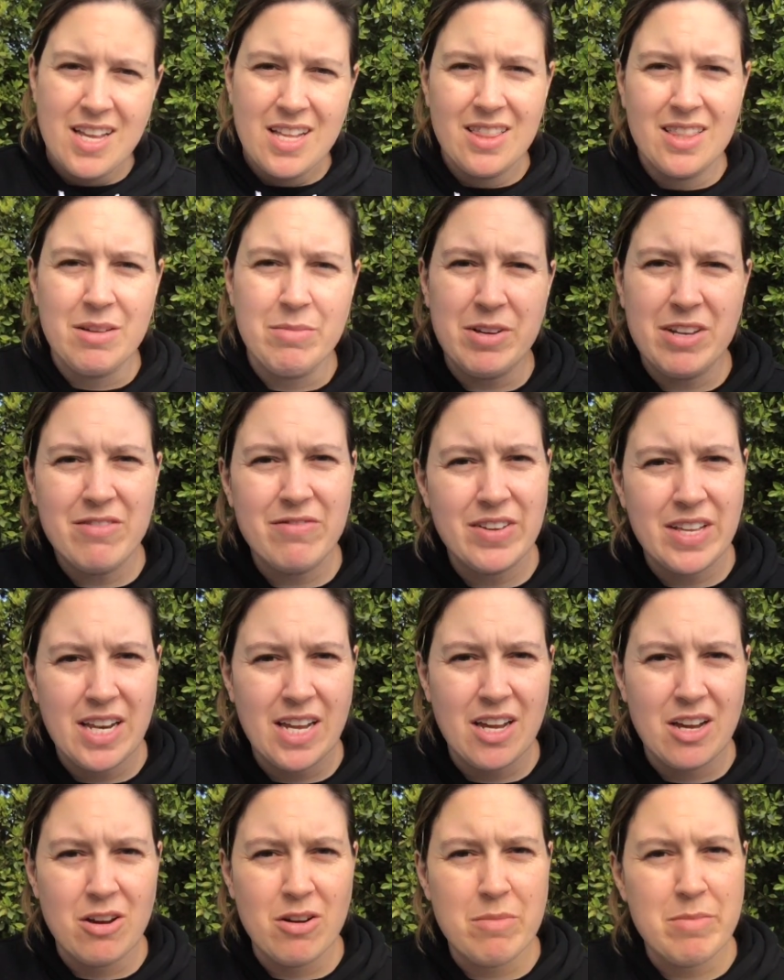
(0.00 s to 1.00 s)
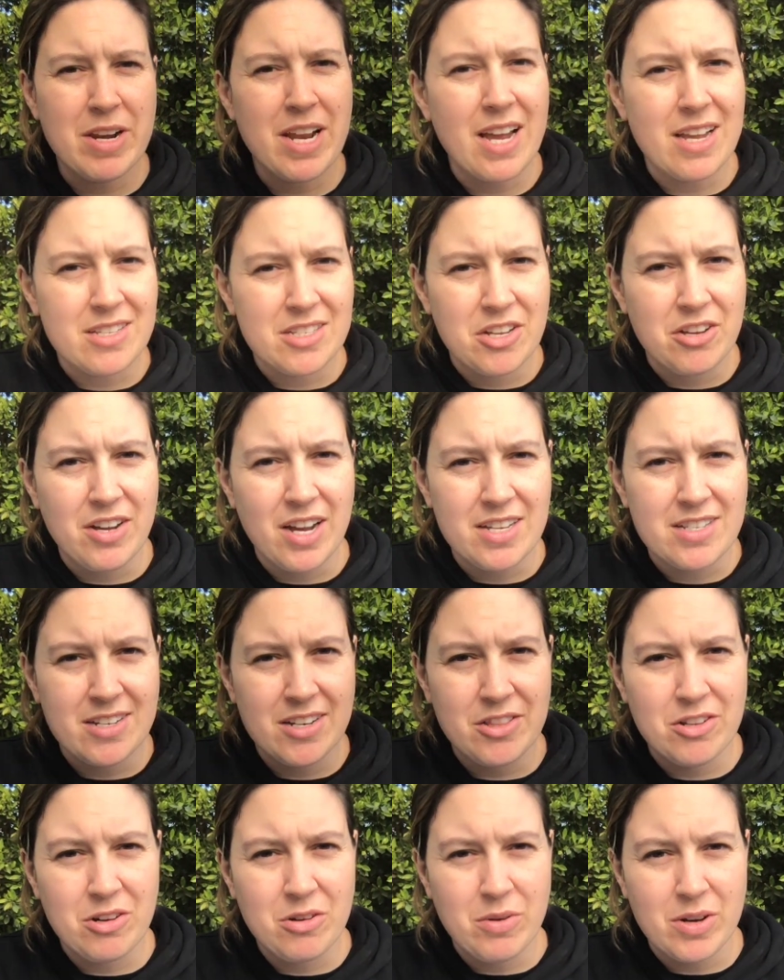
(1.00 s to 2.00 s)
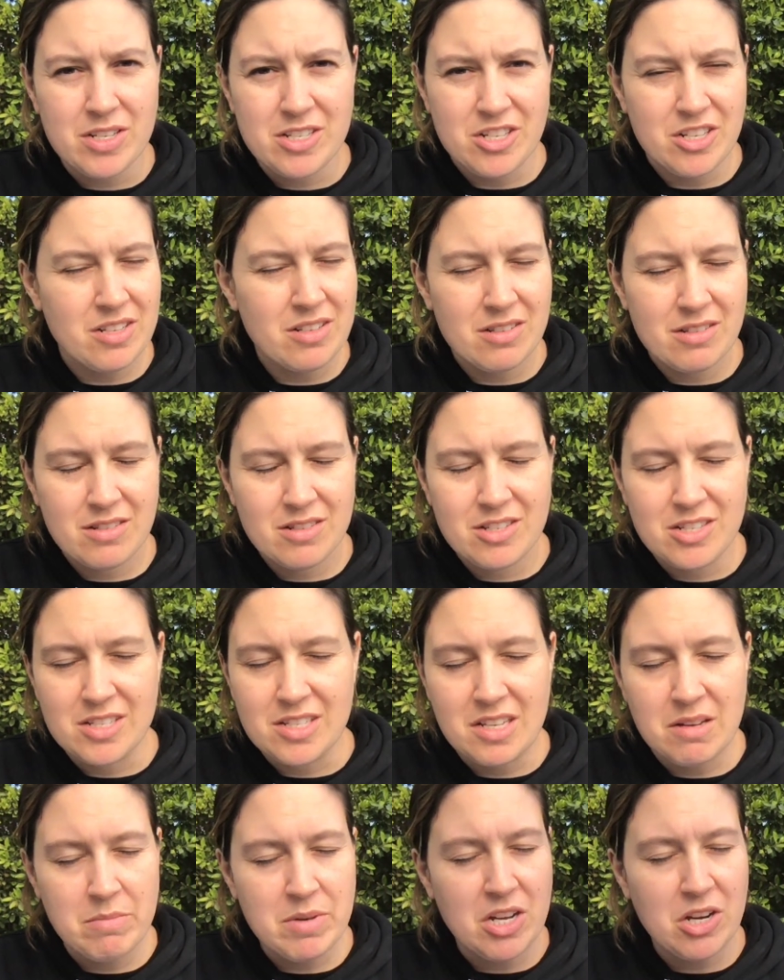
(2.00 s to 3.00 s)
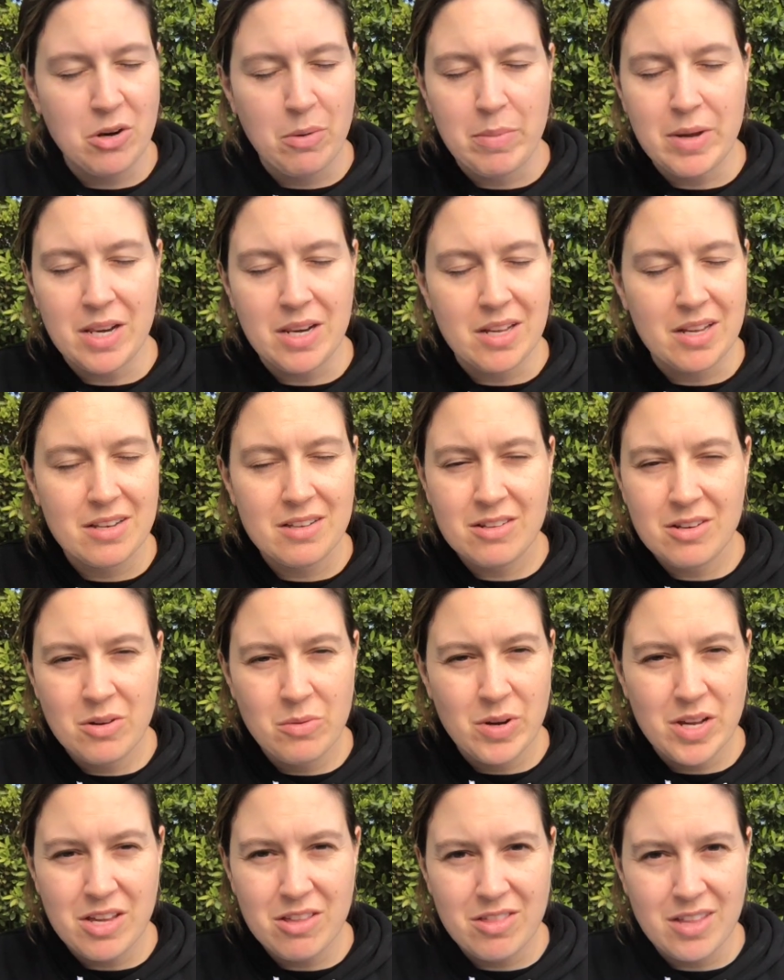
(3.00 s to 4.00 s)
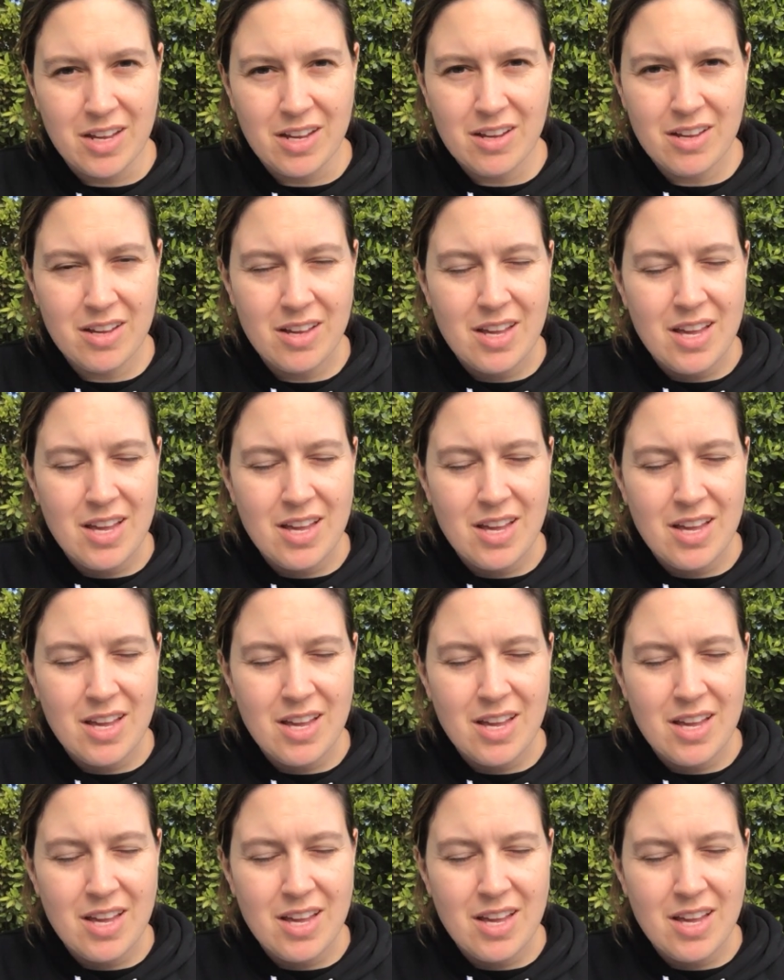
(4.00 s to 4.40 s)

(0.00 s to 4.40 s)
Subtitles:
Leave me a video. I'm going to ask you guys another question. Just give me your opinion, what you think.